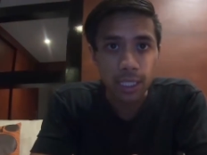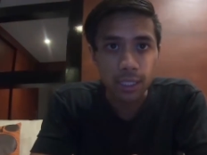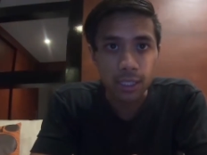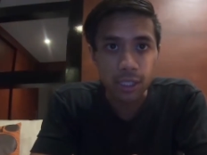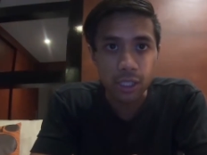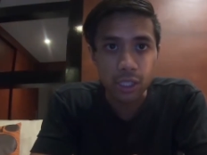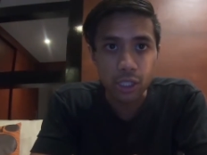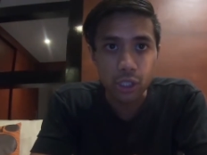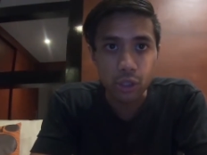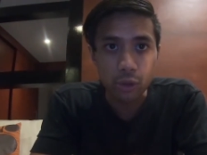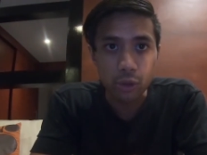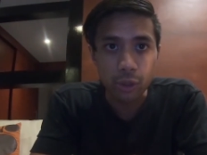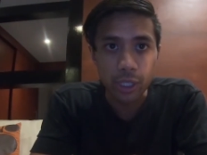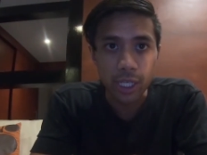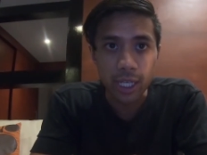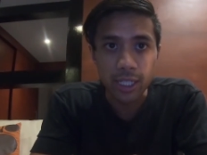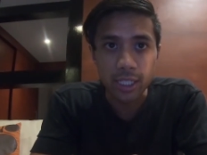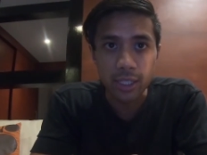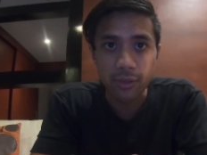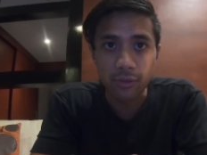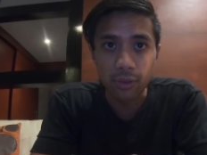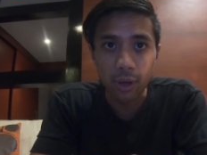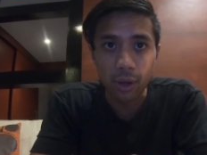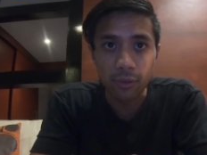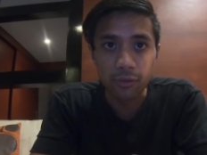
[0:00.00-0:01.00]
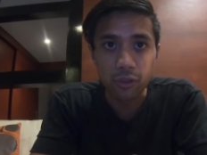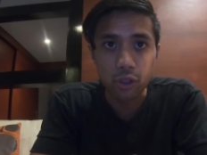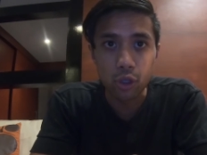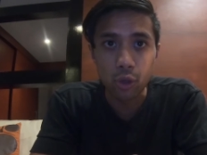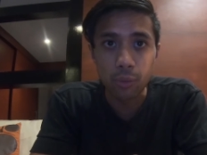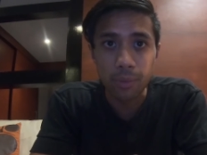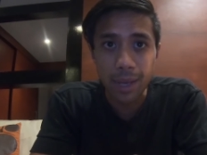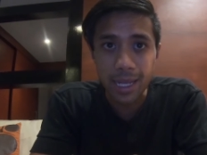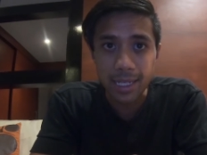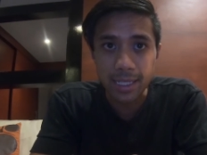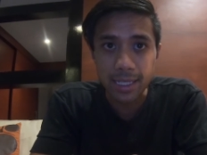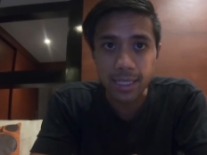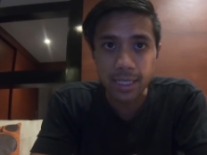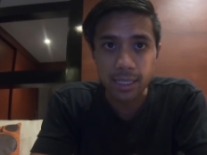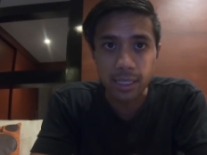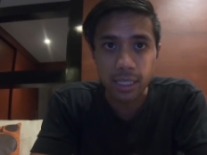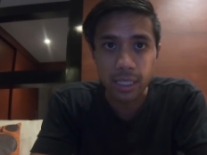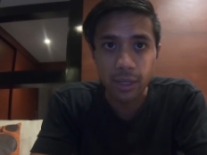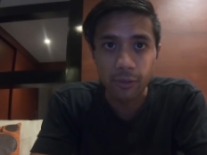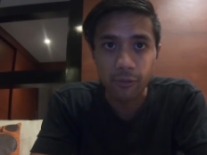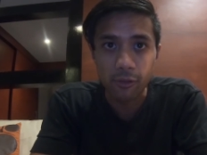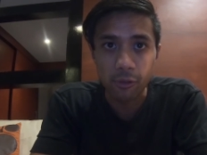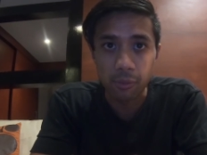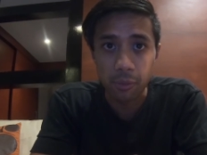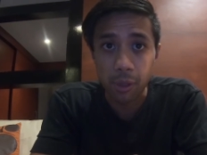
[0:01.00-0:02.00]
industry has evolved
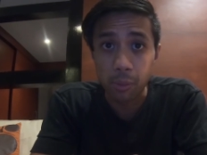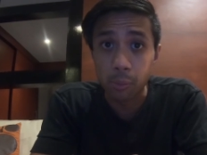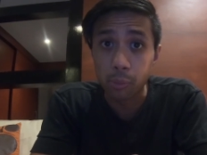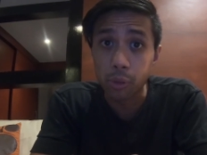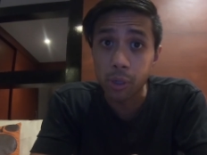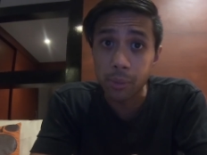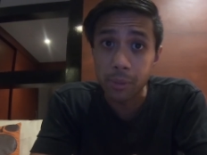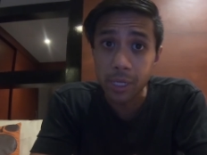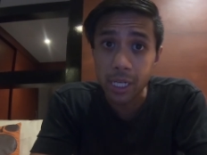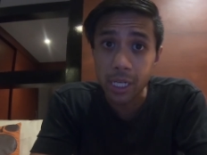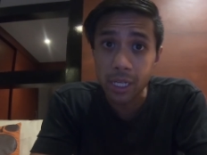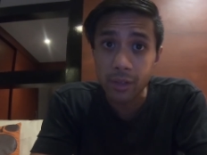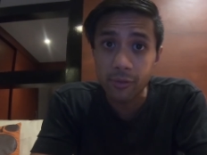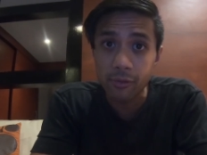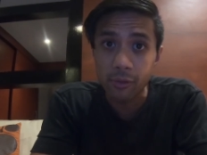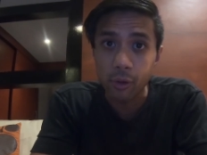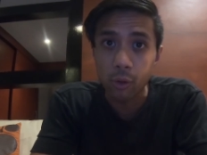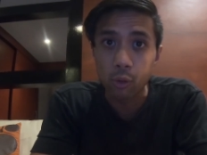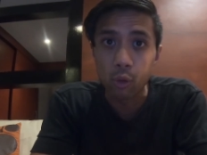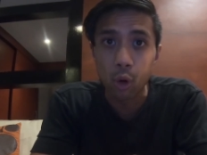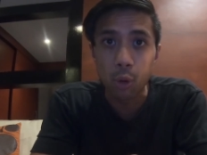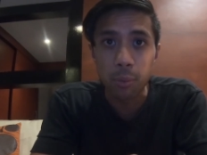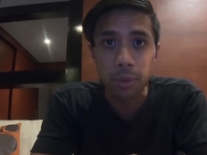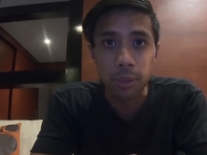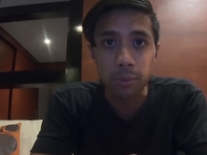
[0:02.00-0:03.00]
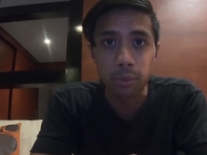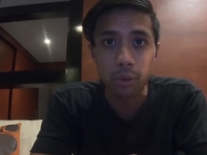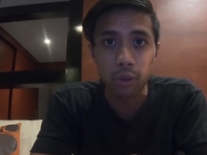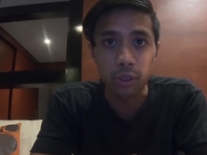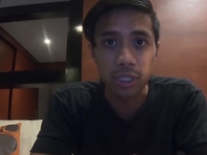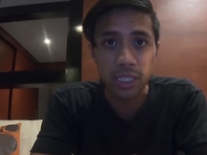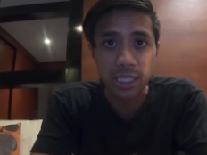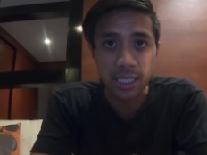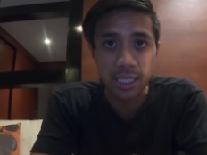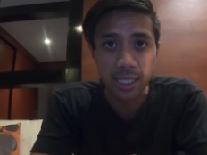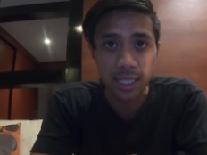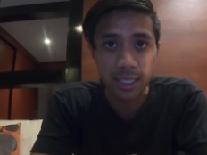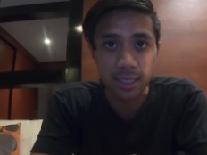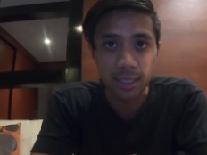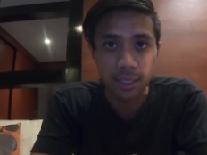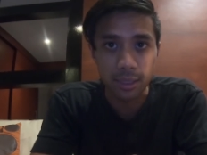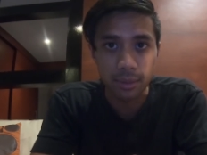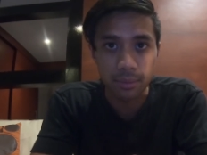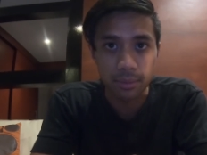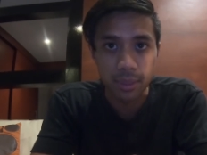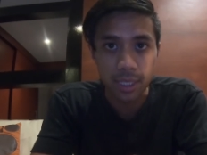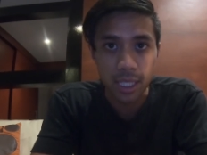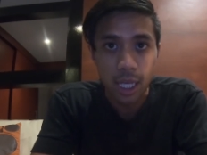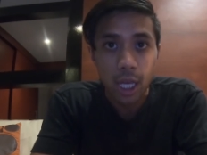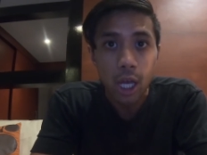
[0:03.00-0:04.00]
tremendously from the primitive rope and pulley
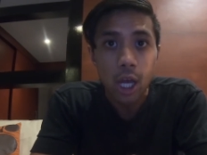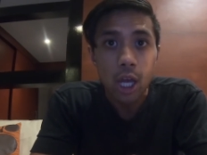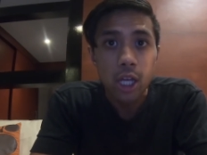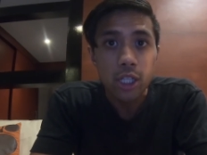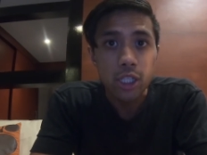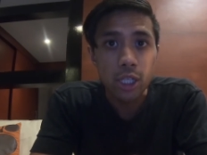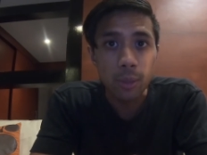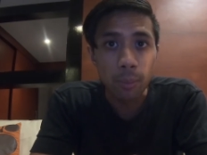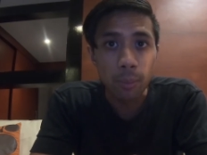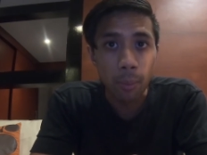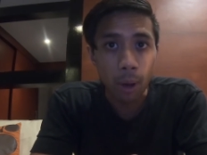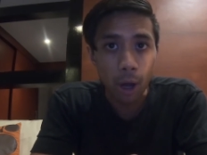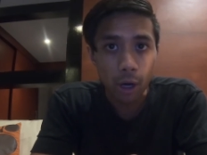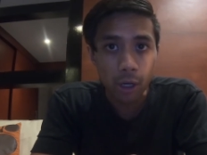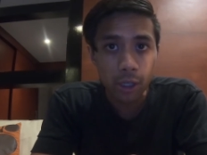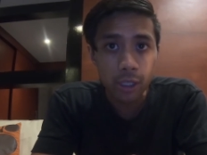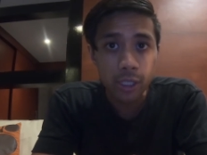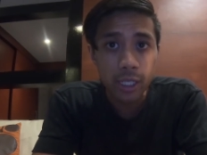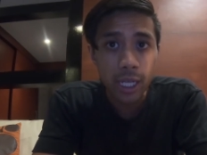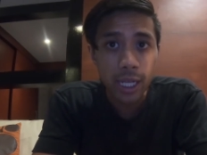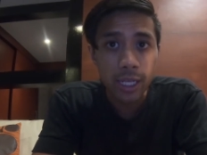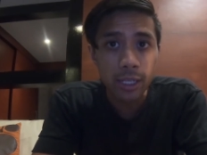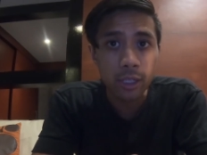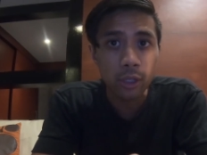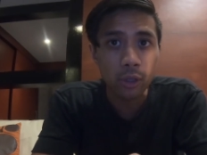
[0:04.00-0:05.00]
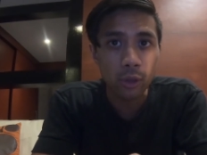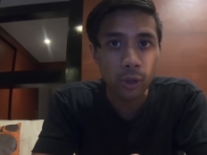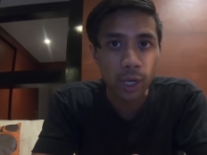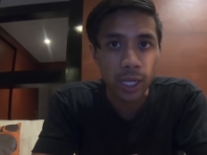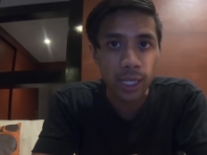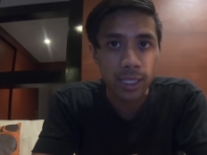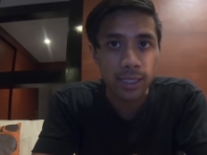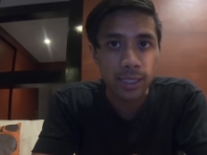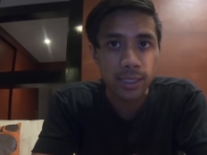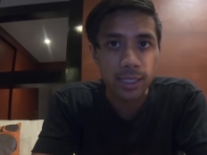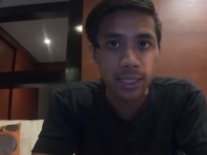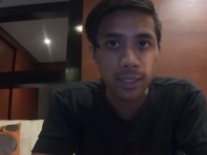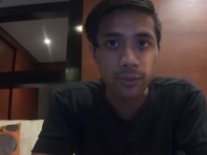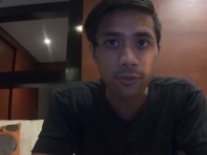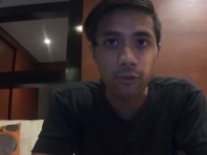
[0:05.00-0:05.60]
systems to modern-day cranes and